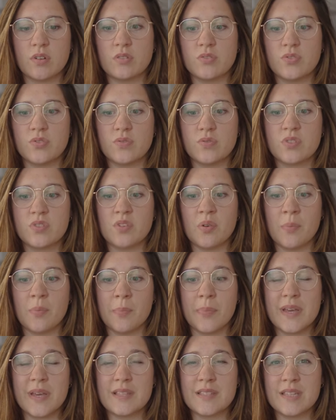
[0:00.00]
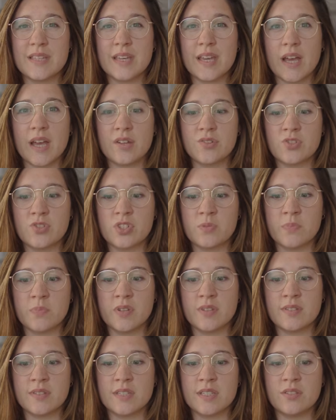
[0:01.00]
do some basic
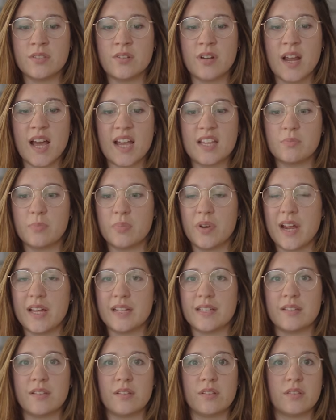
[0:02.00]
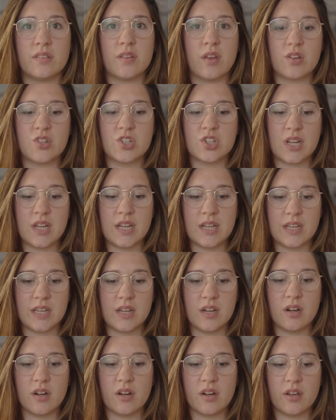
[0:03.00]
adjustment in the light, but I didn't touch any
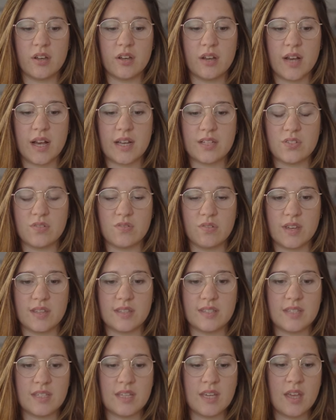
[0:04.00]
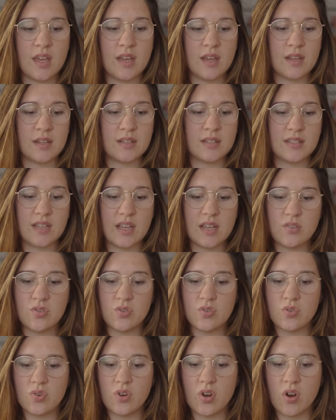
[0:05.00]
color, as you can see. Then
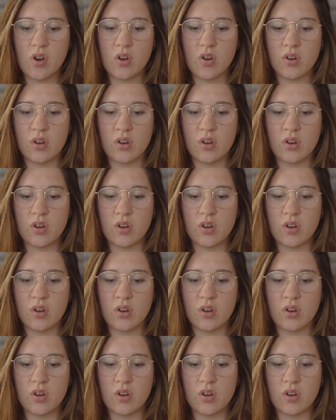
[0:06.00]
you go